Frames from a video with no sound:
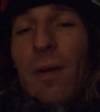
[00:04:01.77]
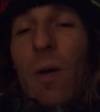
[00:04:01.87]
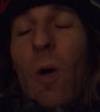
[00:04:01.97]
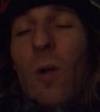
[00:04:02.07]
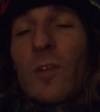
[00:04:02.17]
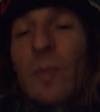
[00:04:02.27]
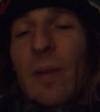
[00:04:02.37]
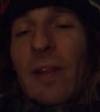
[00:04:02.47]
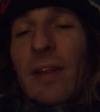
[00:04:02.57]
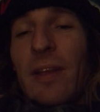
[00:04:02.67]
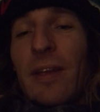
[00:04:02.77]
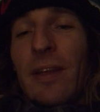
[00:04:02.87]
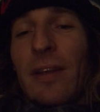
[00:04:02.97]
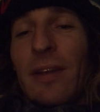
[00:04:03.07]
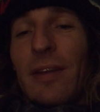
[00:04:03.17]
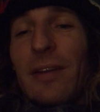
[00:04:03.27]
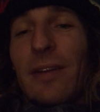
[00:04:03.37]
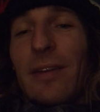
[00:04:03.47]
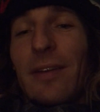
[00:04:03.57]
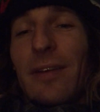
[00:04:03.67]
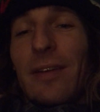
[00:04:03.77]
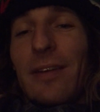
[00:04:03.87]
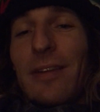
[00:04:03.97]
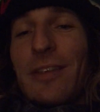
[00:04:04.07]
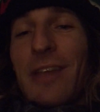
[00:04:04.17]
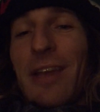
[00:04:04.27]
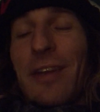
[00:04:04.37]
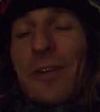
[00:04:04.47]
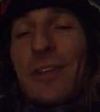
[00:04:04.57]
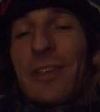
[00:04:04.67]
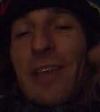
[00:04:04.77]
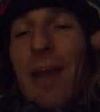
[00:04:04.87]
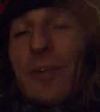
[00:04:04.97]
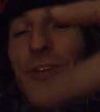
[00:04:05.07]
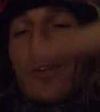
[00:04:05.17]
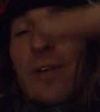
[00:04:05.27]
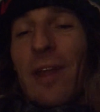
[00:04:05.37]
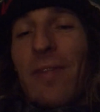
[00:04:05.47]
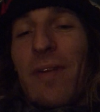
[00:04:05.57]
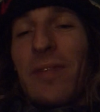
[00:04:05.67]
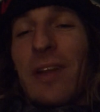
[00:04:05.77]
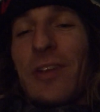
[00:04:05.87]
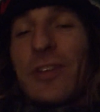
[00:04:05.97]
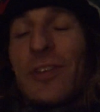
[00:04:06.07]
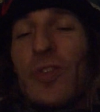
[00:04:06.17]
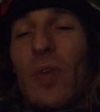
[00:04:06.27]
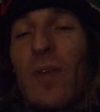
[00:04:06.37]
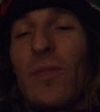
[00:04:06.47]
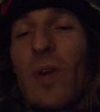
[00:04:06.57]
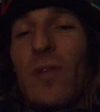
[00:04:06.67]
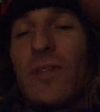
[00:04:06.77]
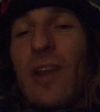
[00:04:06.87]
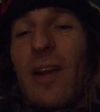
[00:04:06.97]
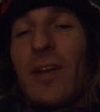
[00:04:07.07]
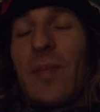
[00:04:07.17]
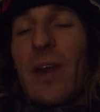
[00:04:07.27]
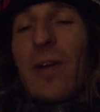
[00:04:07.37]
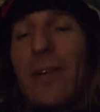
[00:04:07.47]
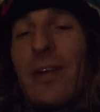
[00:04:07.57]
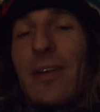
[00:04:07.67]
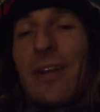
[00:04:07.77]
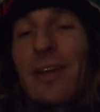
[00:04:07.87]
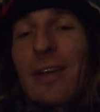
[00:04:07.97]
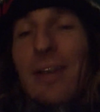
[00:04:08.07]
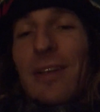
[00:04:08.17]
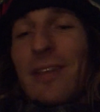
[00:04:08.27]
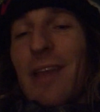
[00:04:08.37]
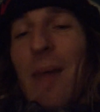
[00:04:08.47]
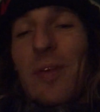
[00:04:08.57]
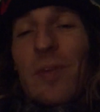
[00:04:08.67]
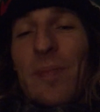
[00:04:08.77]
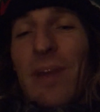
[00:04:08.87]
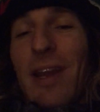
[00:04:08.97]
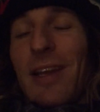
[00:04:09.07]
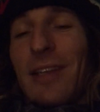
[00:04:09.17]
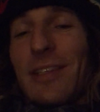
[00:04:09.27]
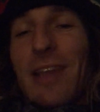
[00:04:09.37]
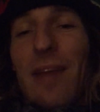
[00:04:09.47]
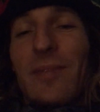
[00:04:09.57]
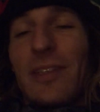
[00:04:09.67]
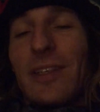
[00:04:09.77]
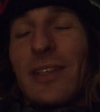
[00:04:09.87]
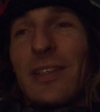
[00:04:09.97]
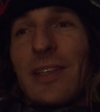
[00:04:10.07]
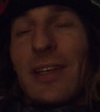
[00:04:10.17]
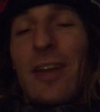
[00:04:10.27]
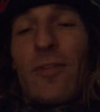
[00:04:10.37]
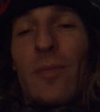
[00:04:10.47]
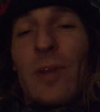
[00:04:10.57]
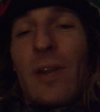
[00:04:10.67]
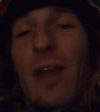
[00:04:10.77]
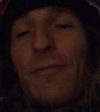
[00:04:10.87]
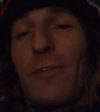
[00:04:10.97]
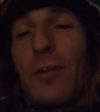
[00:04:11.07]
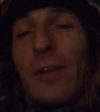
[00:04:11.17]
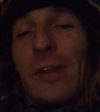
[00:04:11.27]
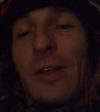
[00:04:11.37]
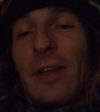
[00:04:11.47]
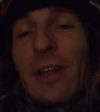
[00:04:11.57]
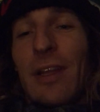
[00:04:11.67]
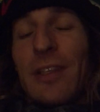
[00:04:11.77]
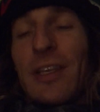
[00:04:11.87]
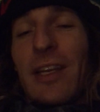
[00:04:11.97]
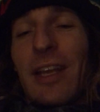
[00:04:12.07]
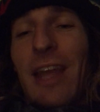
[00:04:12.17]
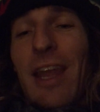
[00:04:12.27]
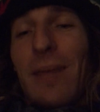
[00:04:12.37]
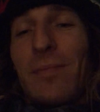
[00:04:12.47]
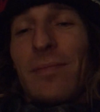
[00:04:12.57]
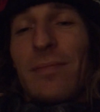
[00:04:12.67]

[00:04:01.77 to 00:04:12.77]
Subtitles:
ultimately, Satan knows his time is short, like Revelations 12:12 is talking about. It's time to repent. It's time to give him your life fully, saying a game.